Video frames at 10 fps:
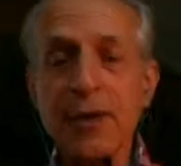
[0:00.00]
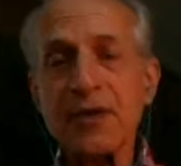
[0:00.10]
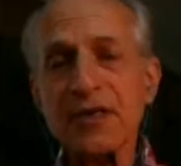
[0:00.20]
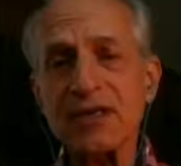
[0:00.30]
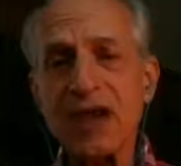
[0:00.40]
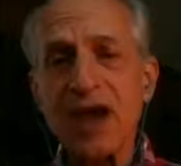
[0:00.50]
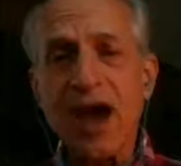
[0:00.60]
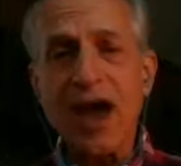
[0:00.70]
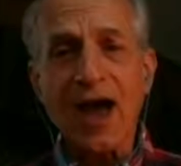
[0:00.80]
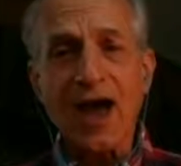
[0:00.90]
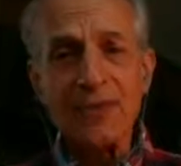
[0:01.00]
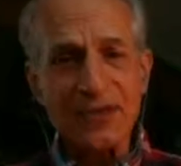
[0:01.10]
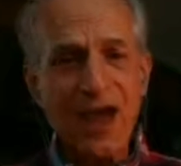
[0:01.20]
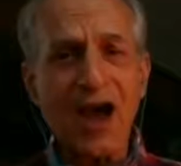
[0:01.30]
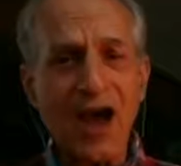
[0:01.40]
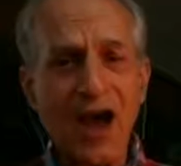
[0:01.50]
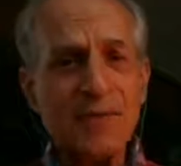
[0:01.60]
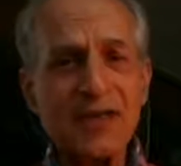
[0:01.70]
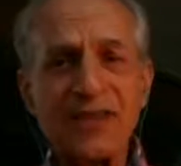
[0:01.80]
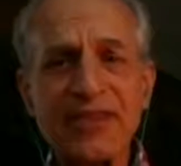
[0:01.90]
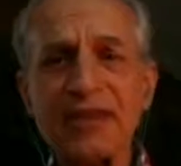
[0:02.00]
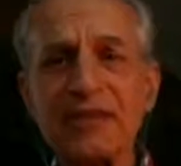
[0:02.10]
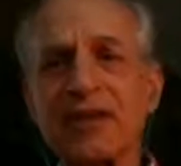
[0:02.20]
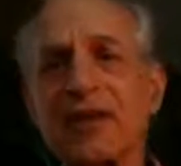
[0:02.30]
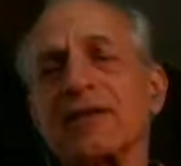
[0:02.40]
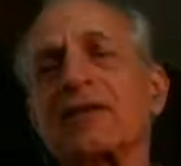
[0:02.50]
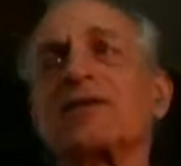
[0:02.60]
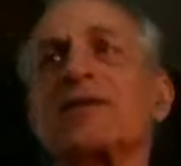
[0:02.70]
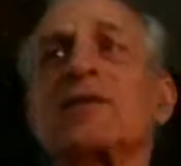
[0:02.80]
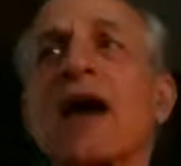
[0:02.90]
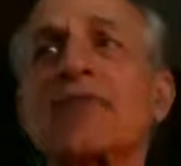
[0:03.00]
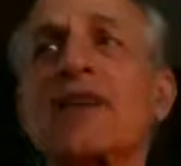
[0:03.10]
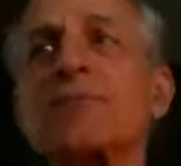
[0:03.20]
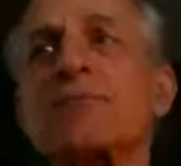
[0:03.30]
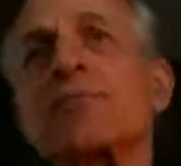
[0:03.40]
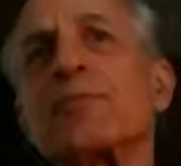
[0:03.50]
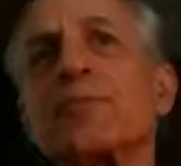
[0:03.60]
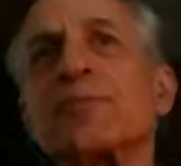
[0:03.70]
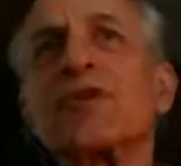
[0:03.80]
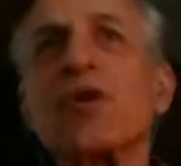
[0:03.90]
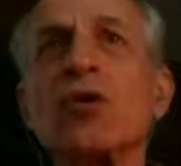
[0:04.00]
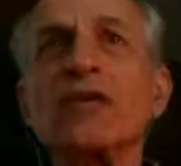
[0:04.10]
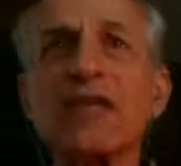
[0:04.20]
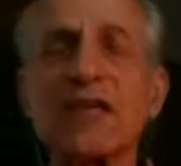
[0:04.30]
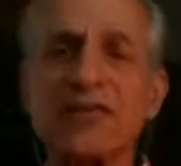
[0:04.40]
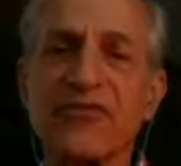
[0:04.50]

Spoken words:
I mean, I think the only ticket to